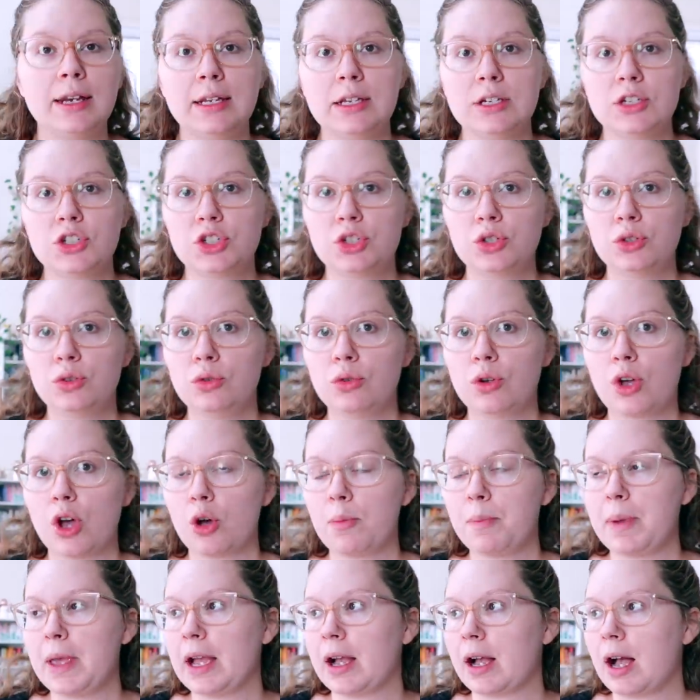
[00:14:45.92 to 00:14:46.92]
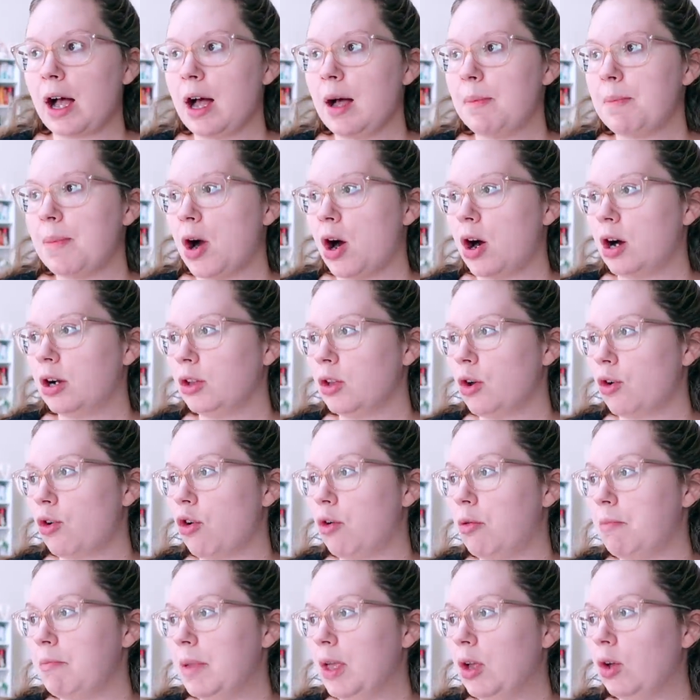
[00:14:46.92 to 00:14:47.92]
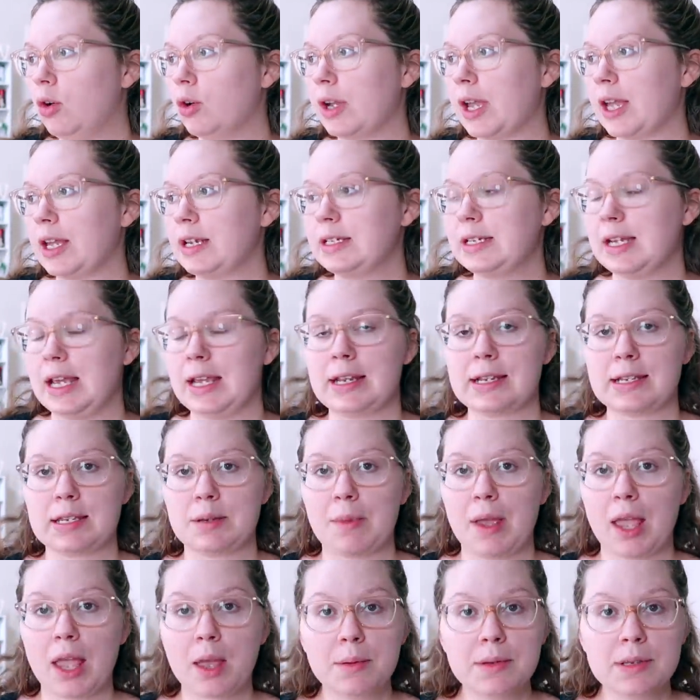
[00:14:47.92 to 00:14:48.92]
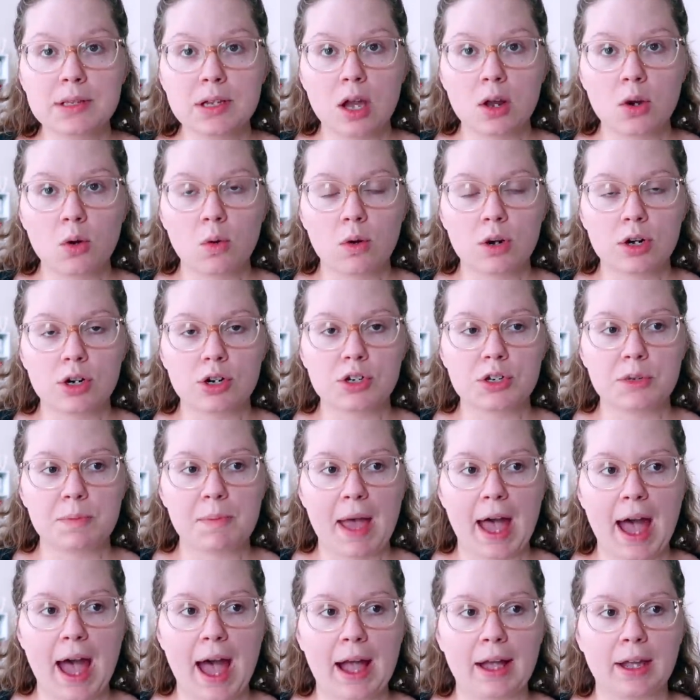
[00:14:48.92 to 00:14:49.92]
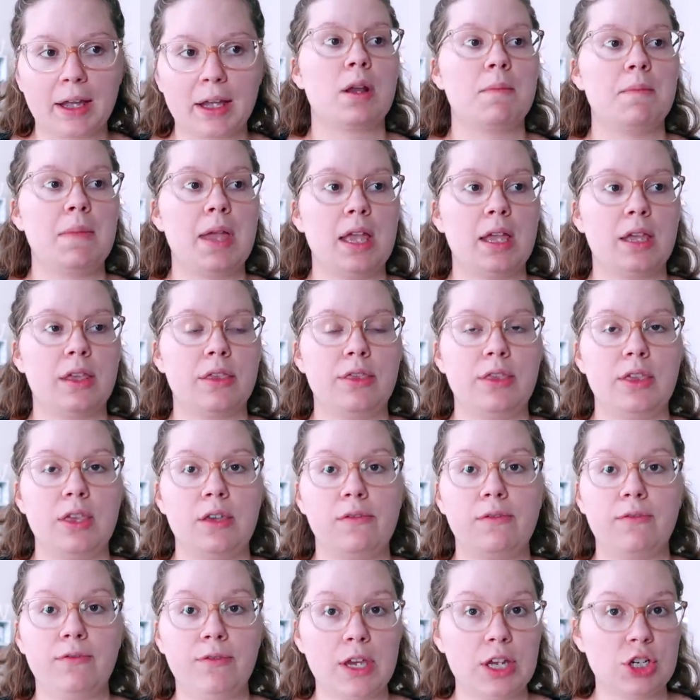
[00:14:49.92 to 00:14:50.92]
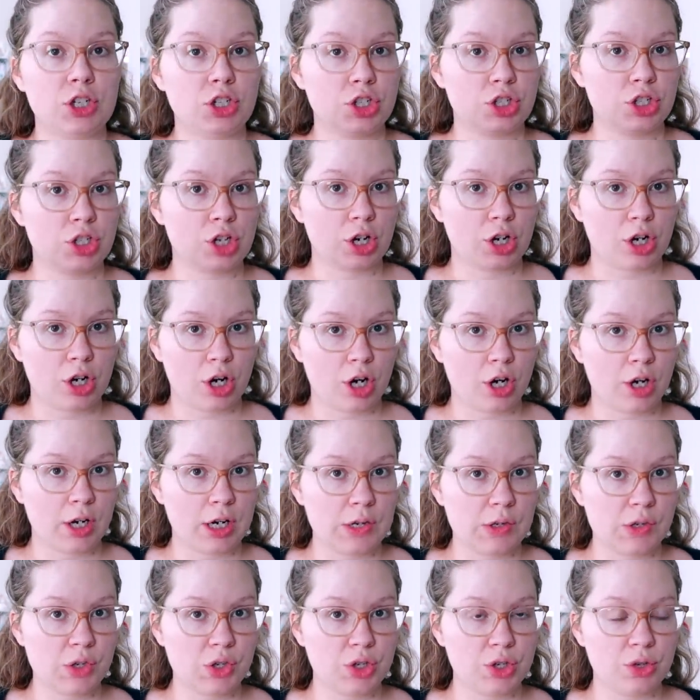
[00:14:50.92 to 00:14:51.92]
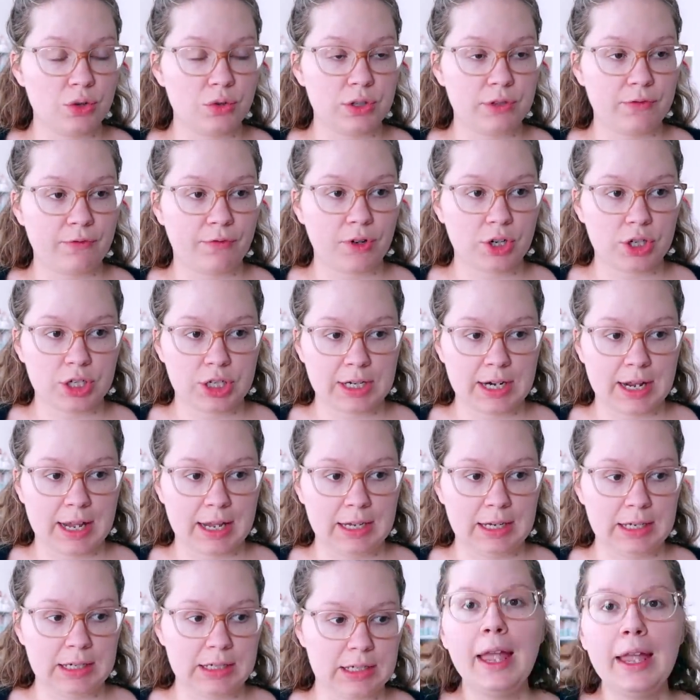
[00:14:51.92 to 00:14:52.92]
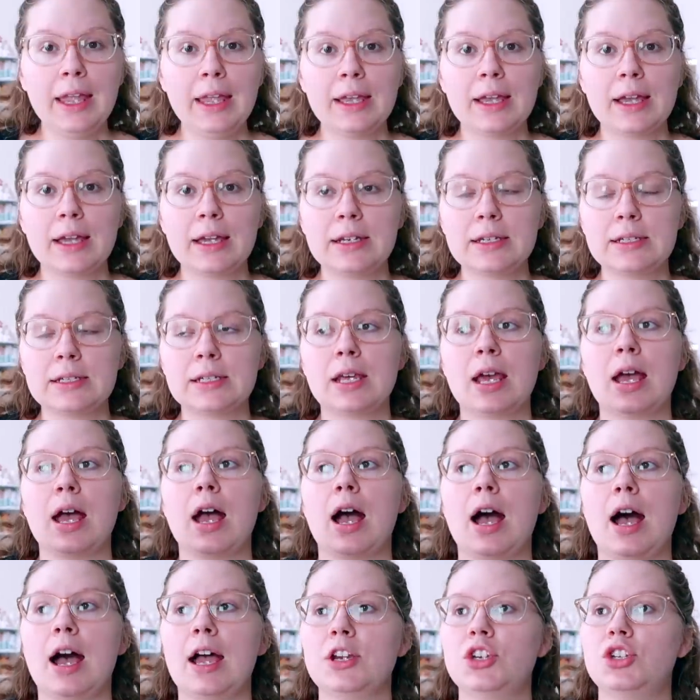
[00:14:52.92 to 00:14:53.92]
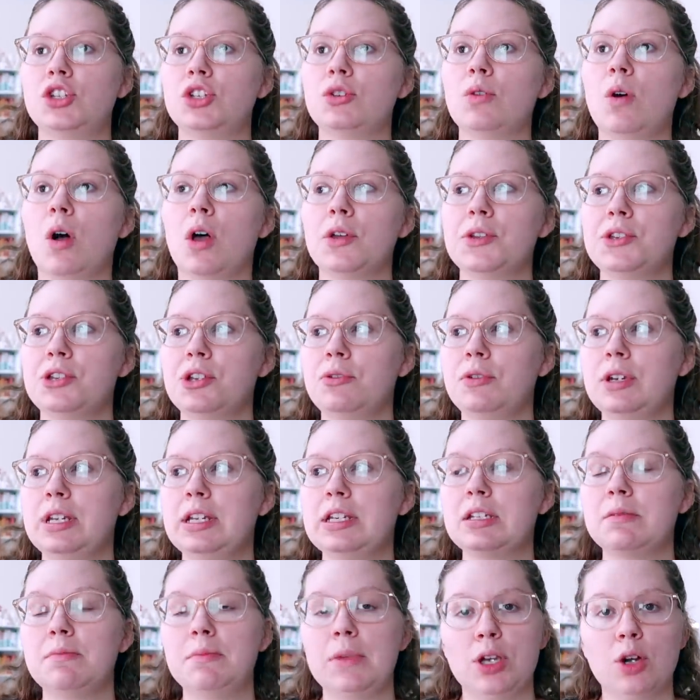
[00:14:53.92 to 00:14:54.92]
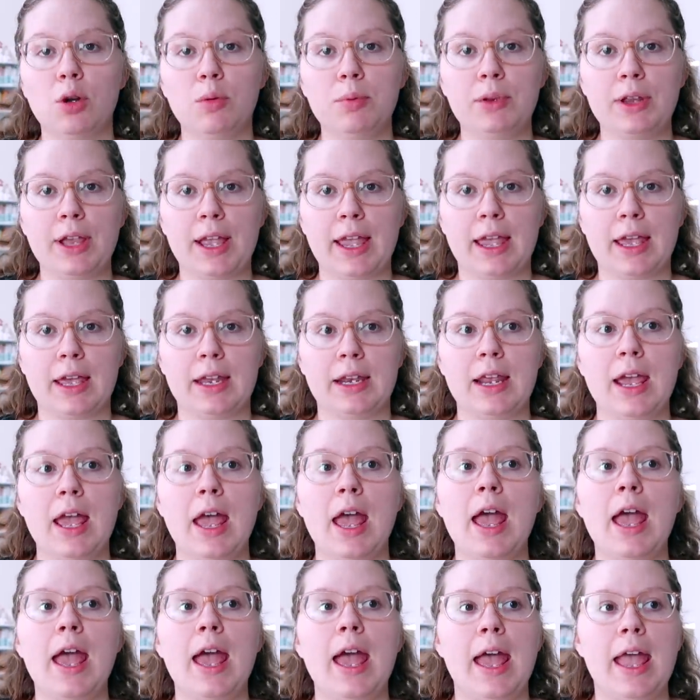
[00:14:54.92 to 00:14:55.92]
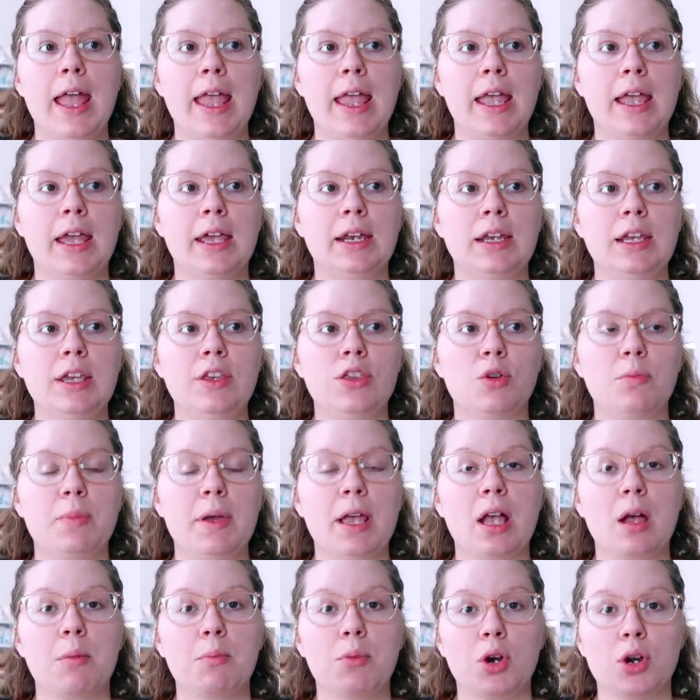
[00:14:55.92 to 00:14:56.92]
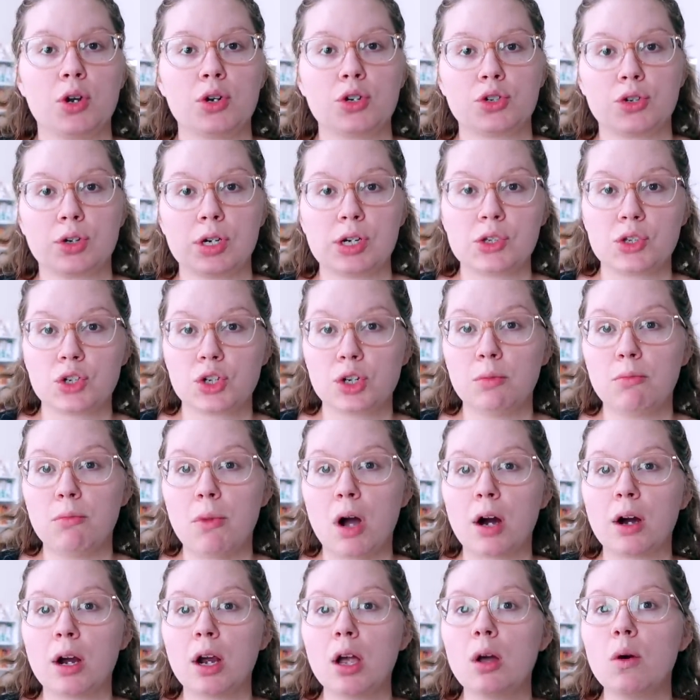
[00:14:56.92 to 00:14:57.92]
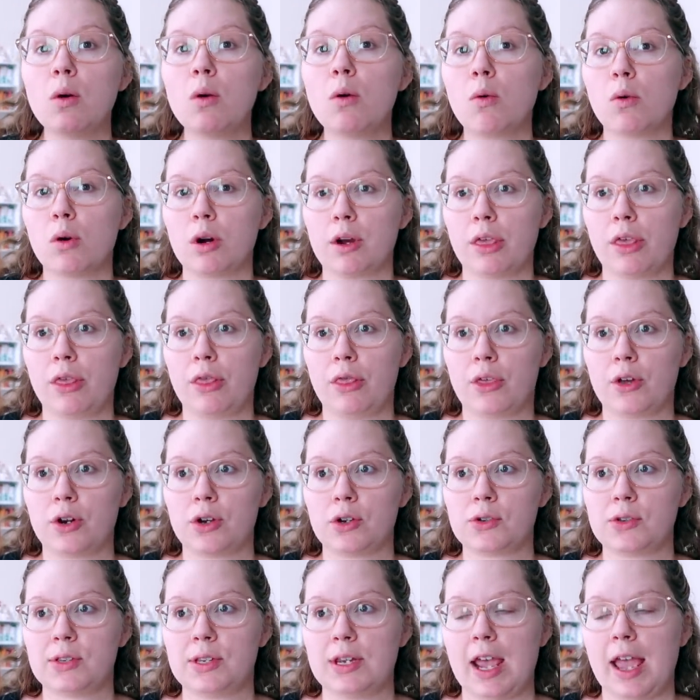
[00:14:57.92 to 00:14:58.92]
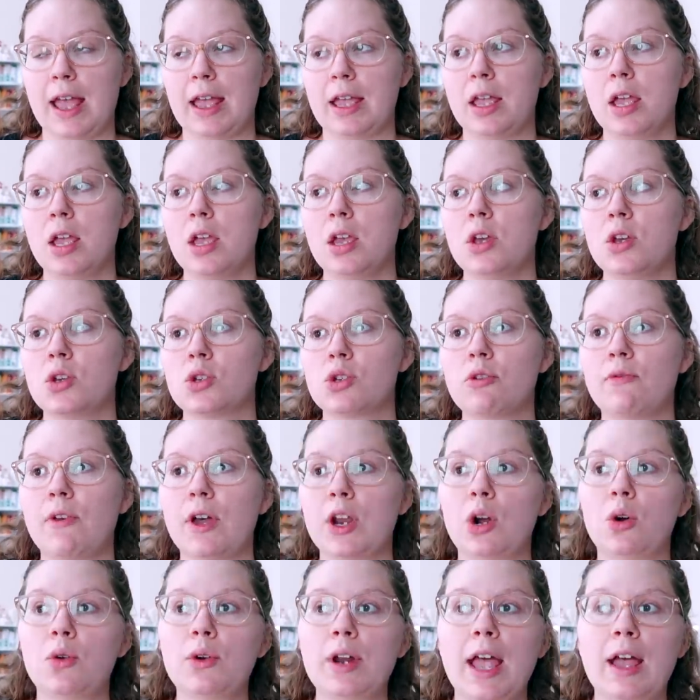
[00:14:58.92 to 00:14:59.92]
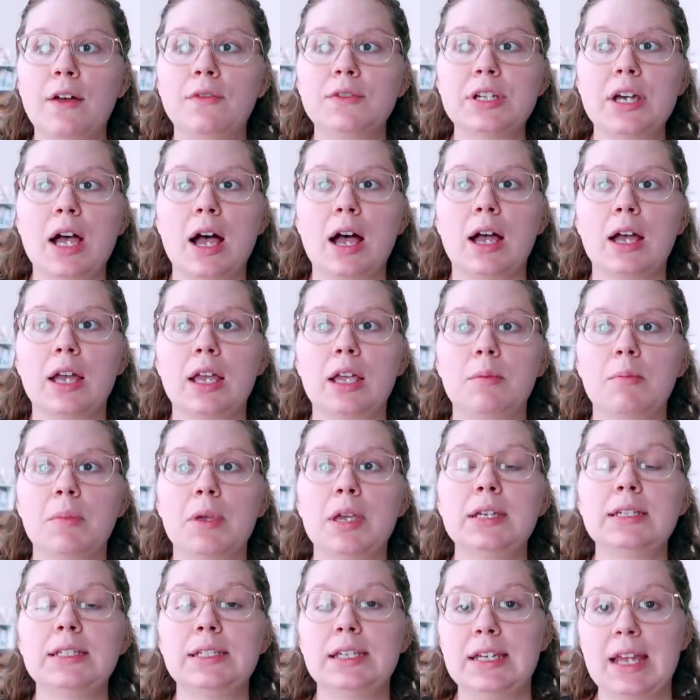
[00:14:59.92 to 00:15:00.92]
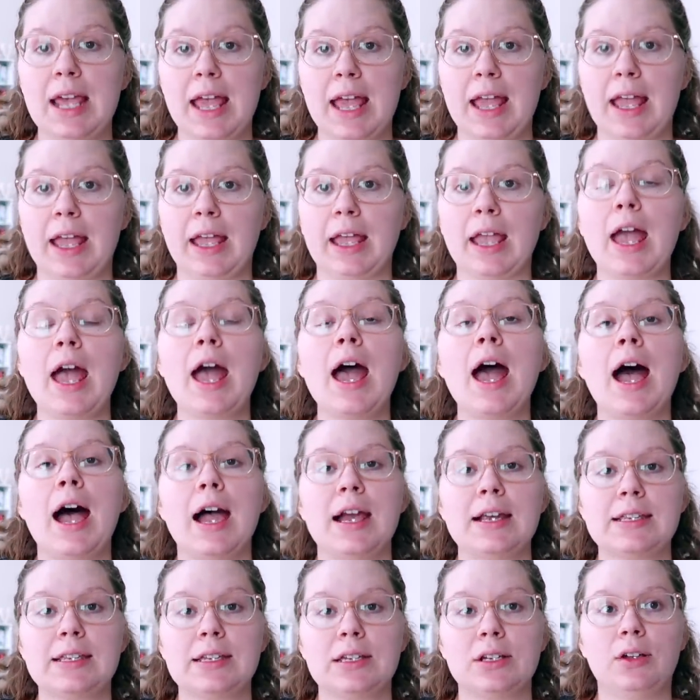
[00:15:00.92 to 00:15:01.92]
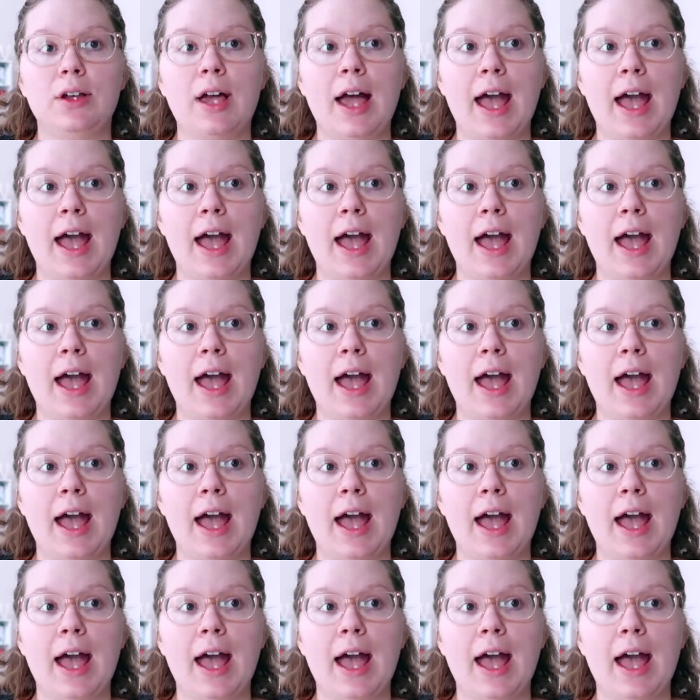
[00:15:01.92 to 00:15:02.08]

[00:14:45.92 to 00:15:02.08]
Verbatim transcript: need to go pick up our local milk and take some Amazon orders back. I wanna make the fish curry stew for tonight. And I do also need to meal plan and either pick up groceries tomorrow or Thursday. So if I don't have time today, I still